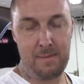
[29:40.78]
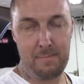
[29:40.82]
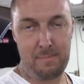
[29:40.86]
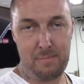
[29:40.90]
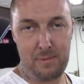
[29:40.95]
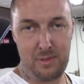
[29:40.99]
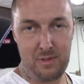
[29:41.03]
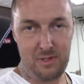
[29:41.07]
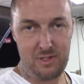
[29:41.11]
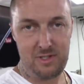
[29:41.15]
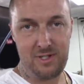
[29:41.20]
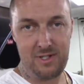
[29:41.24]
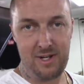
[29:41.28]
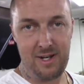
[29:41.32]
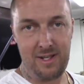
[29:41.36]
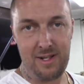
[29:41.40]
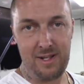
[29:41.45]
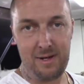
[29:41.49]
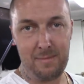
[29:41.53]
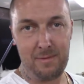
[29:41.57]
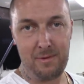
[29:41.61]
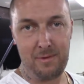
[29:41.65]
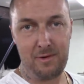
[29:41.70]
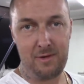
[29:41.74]
push a
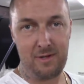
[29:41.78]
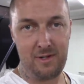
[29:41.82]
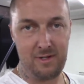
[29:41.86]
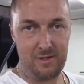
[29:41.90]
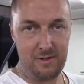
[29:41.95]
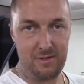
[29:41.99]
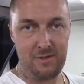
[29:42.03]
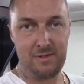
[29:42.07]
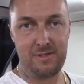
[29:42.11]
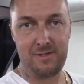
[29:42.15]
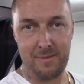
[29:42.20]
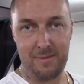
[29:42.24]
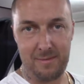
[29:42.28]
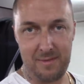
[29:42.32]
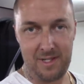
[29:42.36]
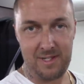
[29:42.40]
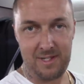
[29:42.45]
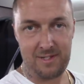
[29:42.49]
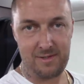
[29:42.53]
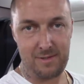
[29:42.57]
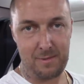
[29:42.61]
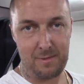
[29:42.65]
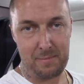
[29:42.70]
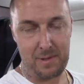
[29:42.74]
little more, use some
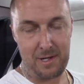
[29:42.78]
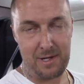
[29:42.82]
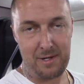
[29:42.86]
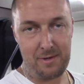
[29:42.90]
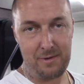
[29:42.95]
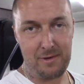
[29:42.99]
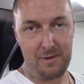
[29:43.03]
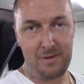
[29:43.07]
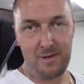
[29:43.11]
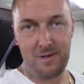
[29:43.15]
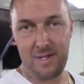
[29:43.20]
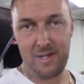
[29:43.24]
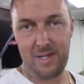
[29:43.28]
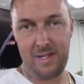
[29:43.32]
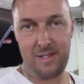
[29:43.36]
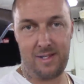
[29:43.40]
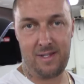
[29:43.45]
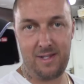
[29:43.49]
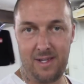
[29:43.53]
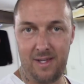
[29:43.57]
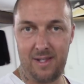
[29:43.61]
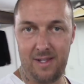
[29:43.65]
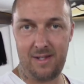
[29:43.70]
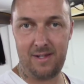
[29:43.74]
extra power,
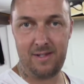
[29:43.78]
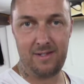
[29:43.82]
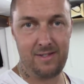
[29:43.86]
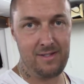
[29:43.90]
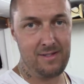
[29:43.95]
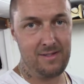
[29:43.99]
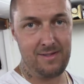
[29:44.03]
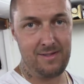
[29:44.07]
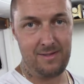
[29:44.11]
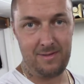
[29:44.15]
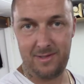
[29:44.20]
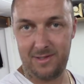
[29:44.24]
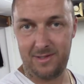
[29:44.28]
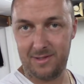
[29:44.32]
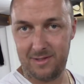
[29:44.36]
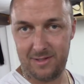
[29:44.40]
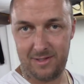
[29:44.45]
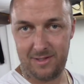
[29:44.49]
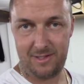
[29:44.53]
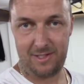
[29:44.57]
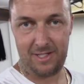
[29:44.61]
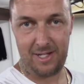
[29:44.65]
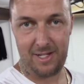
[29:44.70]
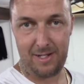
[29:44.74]
and then
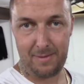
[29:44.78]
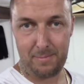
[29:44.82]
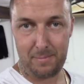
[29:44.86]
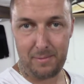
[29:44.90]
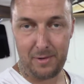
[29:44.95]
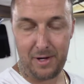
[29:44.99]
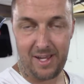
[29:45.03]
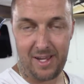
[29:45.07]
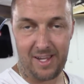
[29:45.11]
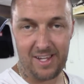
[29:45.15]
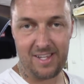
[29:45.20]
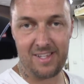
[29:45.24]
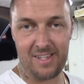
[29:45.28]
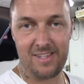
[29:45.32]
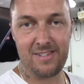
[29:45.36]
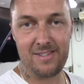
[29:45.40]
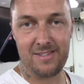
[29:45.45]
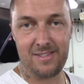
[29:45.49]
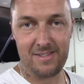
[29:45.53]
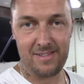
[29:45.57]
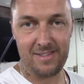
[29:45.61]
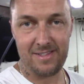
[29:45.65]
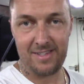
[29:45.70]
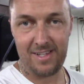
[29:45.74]
shit break.
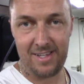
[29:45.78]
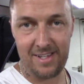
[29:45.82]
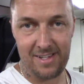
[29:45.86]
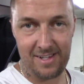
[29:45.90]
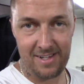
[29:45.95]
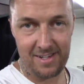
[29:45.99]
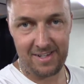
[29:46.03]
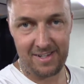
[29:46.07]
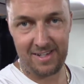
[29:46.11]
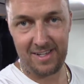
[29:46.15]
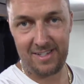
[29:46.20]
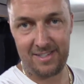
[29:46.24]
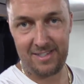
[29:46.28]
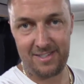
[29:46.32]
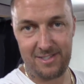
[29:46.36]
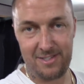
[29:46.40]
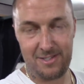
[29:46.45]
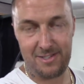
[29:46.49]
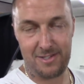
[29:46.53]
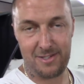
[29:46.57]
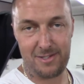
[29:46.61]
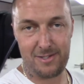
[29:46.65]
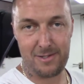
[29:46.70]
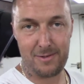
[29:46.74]
That, that's
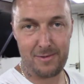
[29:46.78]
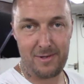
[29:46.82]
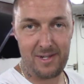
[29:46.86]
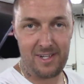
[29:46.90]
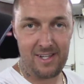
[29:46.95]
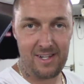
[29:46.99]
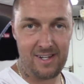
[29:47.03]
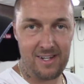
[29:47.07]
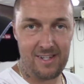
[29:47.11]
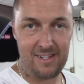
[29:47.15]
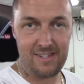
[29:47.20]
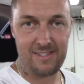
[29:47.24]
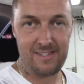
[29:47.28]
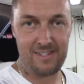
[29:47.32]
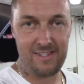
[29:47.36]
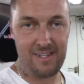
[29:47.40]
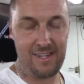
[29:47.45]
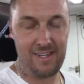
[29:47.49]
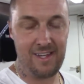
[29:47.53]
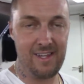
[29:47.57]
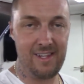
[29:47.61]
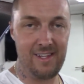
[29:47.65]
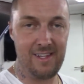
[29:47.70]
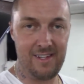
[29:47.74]
just the way it is,
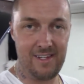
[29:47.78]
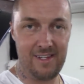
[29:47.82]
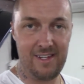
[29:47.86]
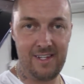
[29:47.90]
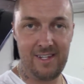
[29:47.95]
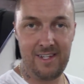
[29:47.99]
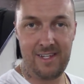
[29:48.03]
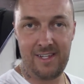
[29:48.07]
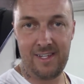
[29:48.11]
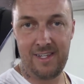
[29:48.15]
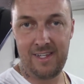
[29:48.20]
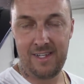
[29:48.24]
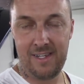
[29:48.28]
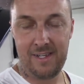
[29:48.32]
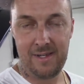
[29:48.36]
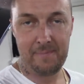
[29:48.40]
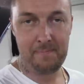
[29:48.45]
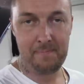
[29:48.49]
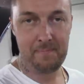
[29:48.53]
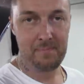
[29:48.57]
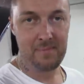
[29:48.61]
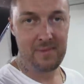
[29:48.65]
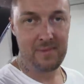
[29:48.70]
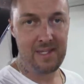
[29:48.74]
and
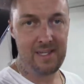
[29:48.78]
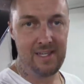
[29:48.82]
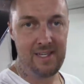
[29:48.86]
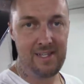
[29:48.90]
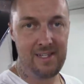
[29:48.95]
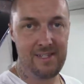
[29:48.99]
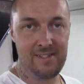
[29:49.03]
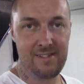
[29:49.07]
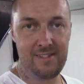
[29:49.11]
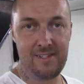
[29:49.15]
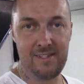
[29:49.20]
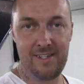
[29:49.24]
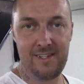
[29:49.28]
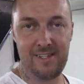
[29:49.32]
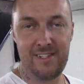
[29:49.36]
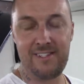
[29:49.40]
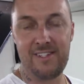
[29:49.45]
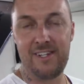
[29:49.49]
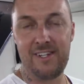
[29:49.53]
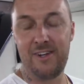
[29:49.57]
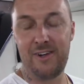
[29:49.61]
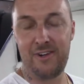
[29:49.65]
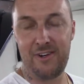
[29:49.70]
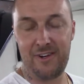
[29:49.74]
it's
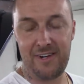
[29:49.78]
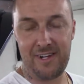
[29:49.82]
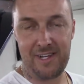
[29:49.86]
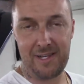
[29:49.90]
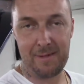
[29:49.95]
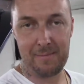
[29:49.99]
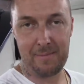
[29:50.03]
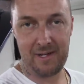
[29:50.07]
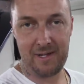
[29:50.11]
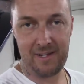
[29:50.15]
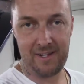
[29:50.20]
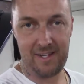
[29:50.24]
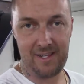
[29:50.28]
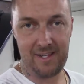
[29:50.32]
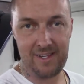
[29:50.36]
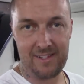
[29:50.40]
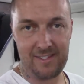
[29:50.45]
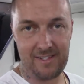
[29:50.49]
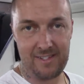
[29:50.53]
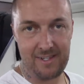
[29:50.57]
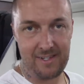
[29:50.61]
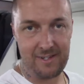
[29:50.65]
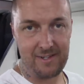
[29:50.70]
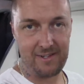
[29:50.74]
it's learning money,
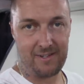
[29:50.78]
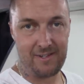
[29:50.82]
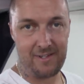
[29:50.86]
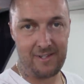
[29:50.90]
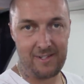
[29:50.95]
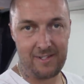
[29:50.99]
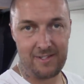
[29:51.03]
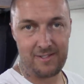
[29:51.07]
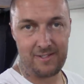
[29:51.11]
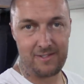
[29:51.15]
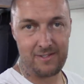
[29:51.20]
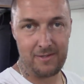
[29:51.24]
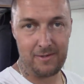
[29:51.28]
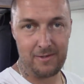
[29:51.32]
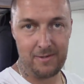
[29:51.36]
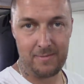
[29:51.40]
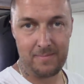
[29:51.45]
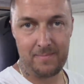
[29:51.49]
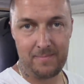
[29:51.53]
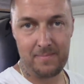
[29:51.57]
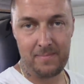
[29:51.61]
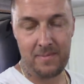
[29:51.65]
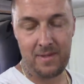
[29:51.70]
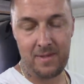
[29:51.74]
as I call it. So